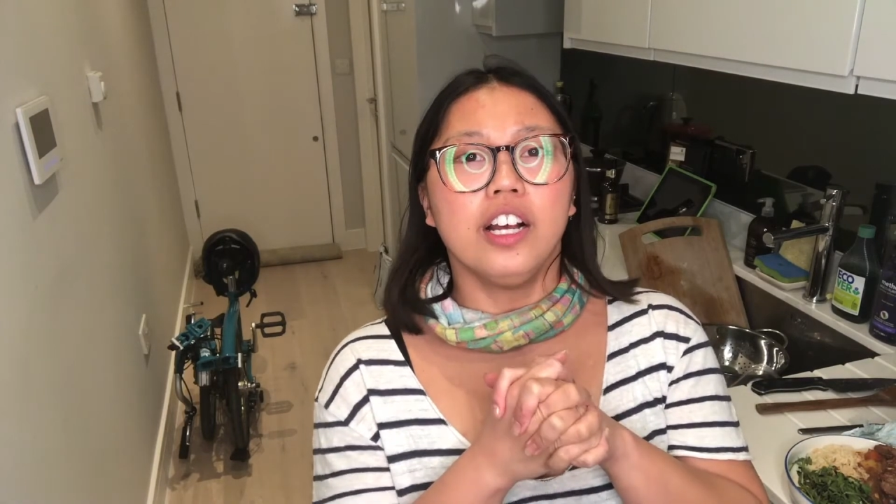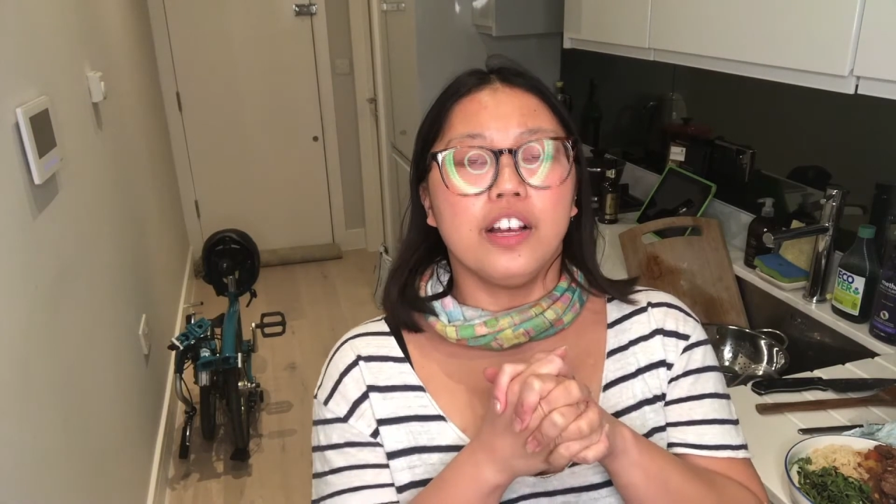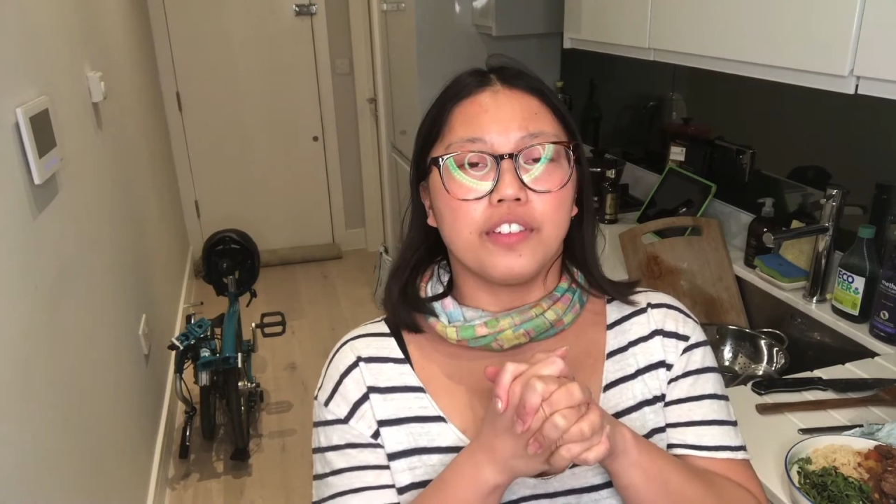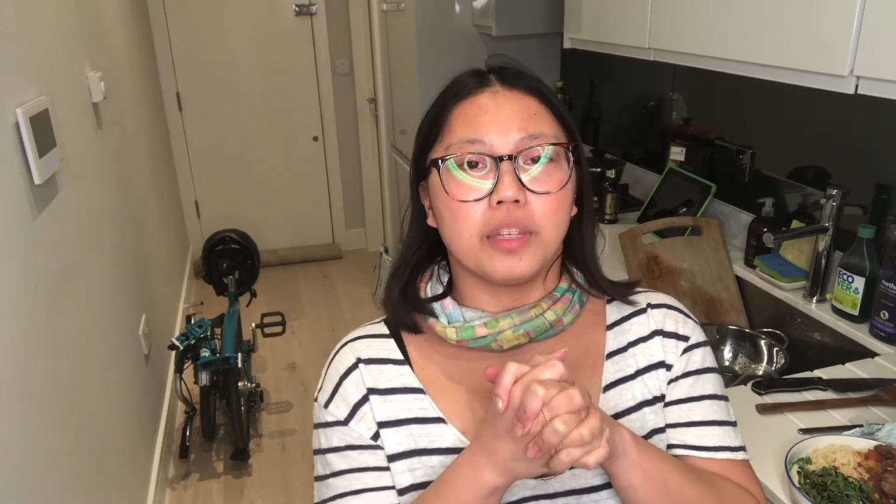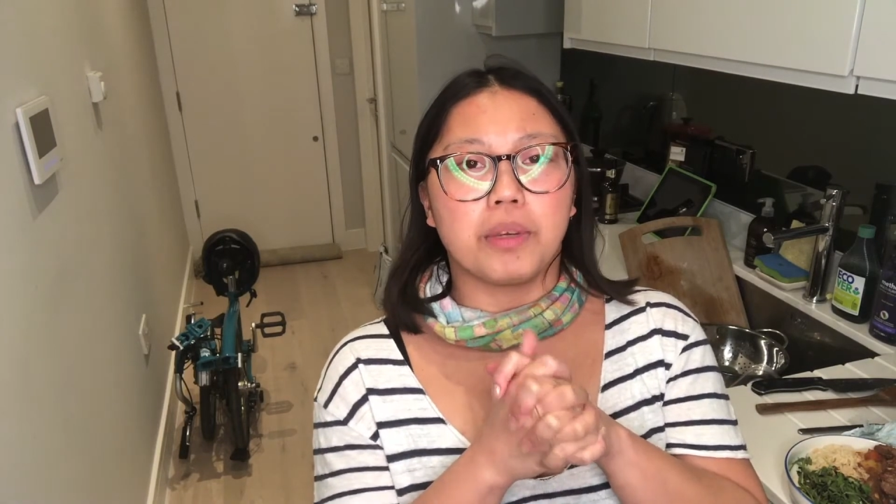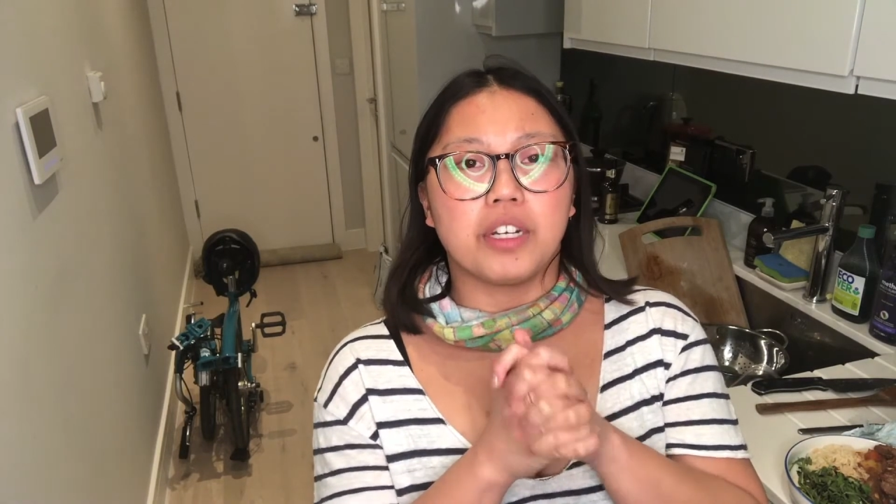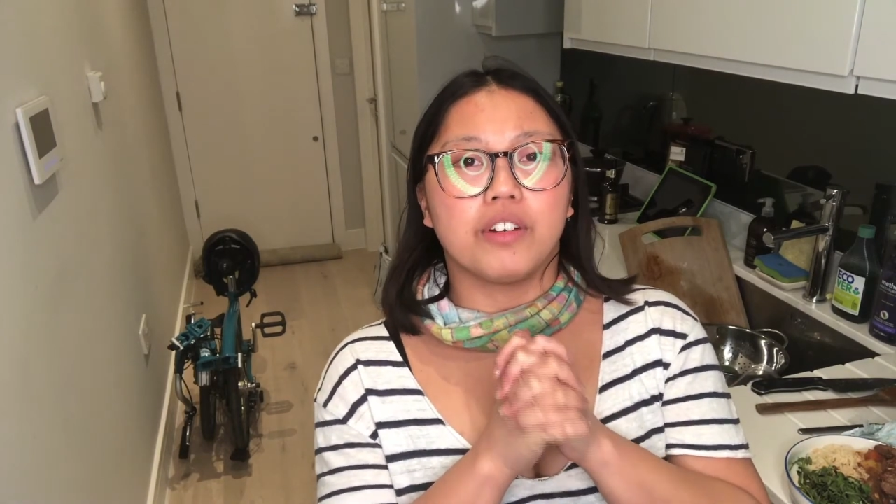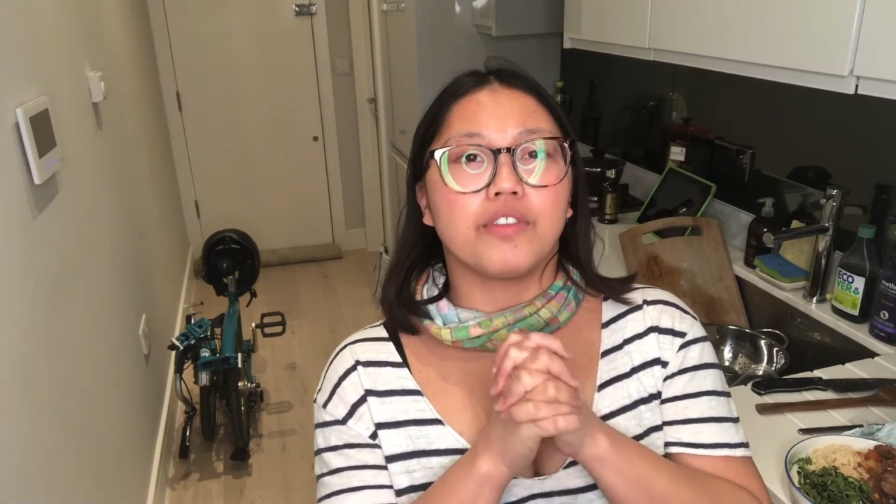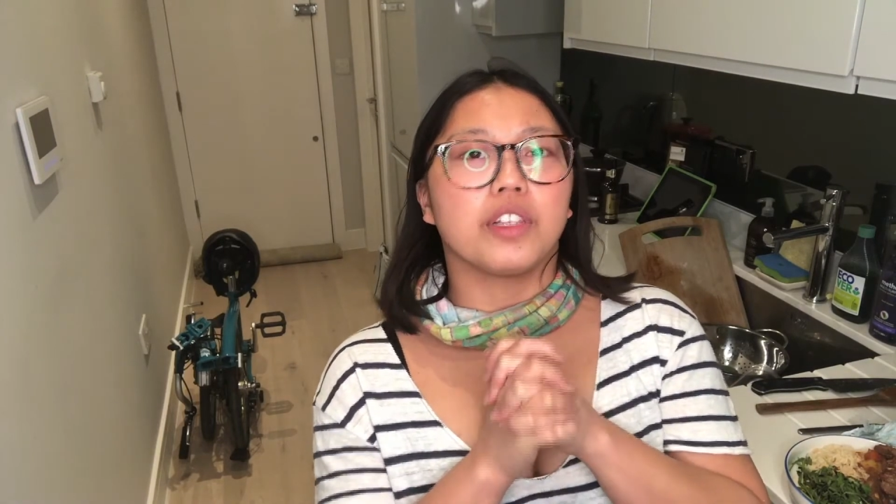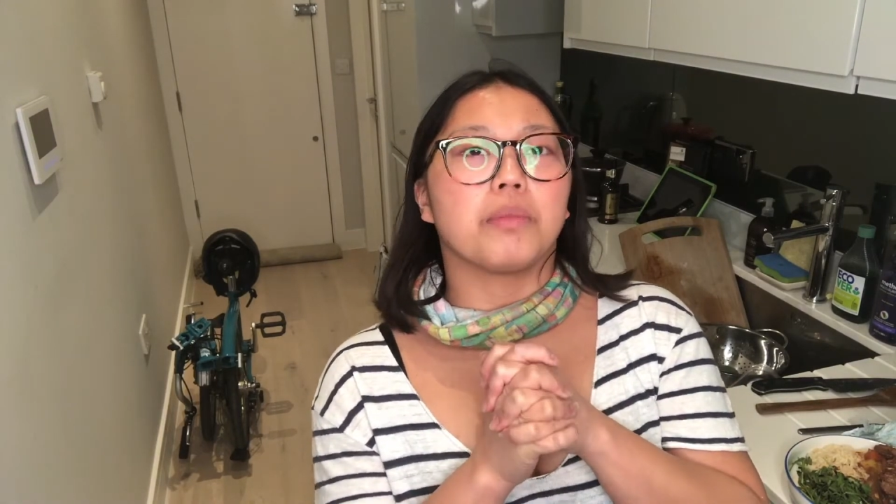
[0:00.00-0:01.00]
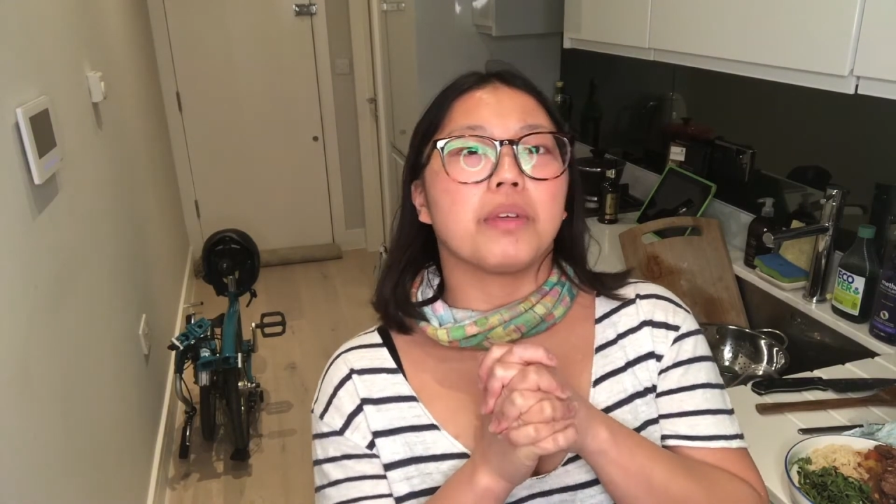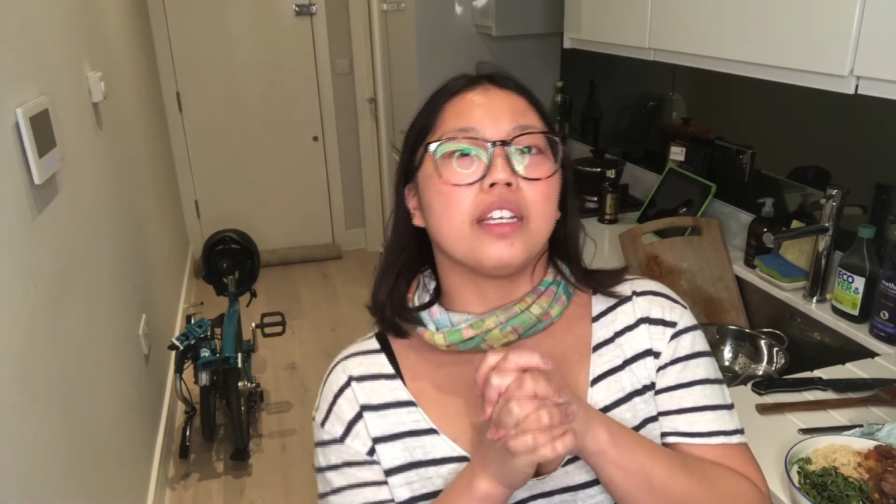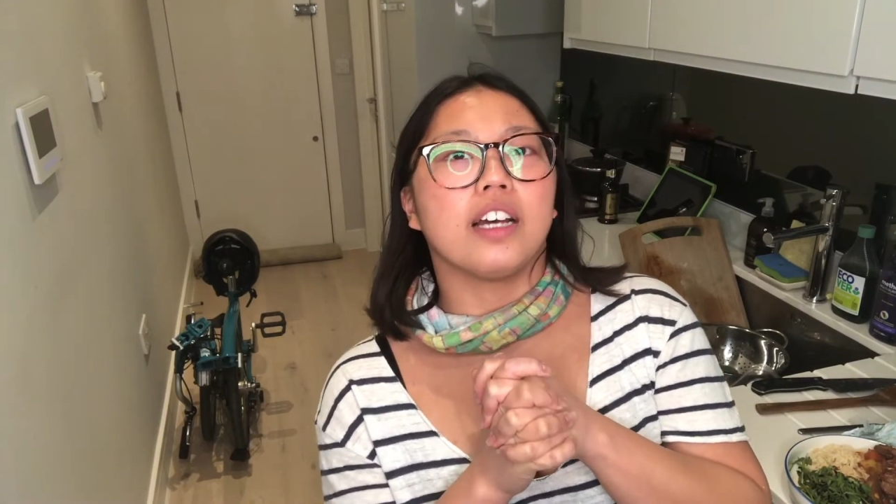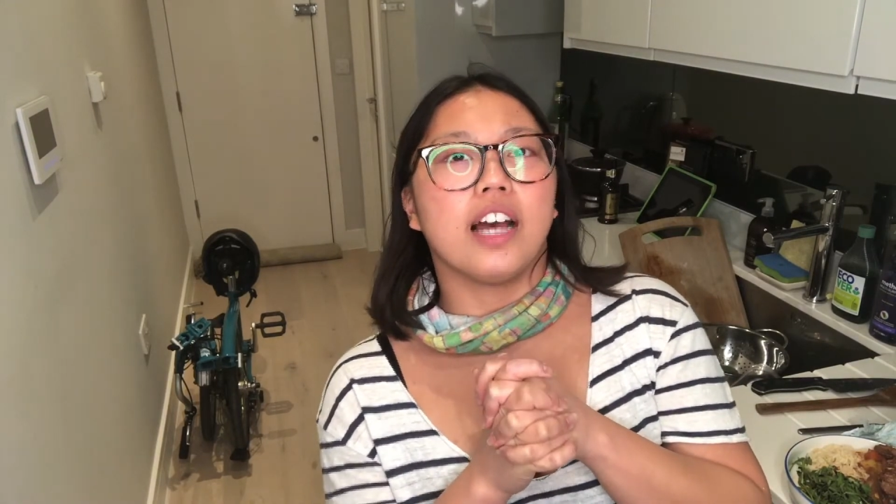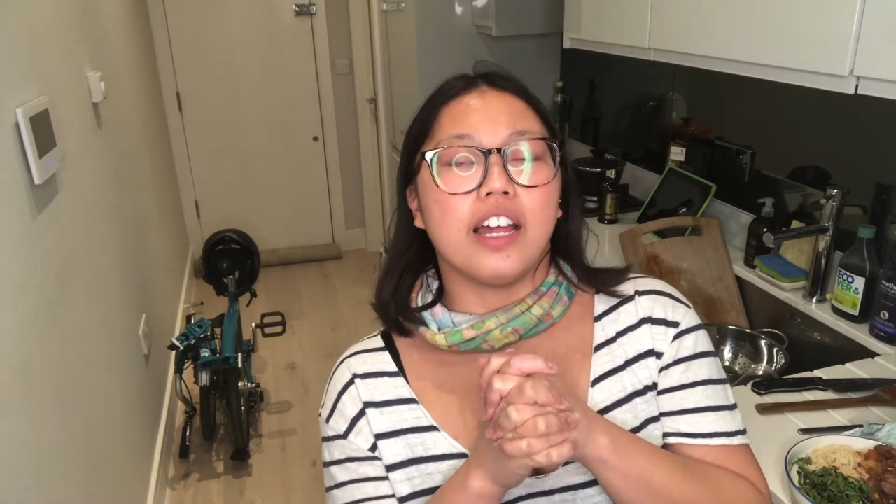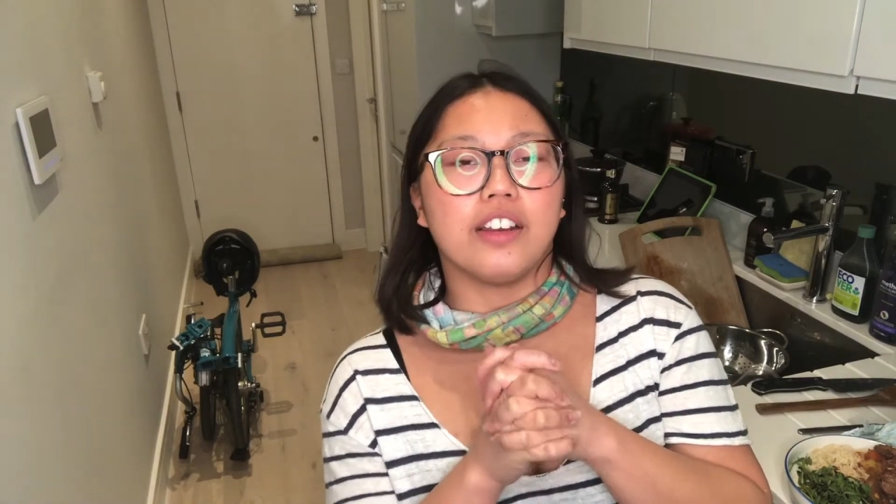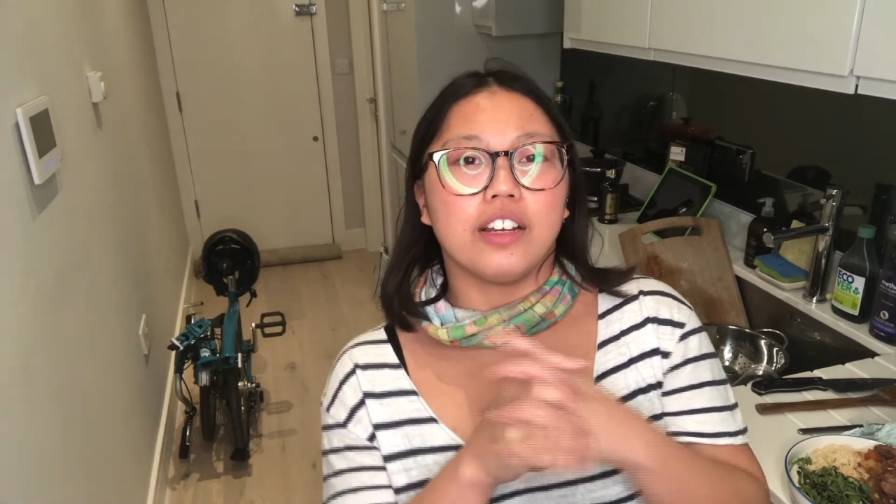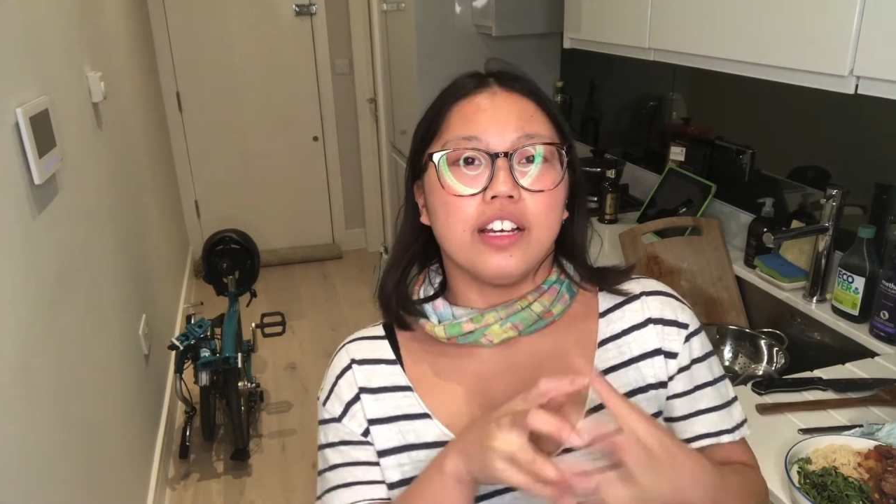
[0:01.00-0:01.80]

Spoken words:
Filipino and Filipina and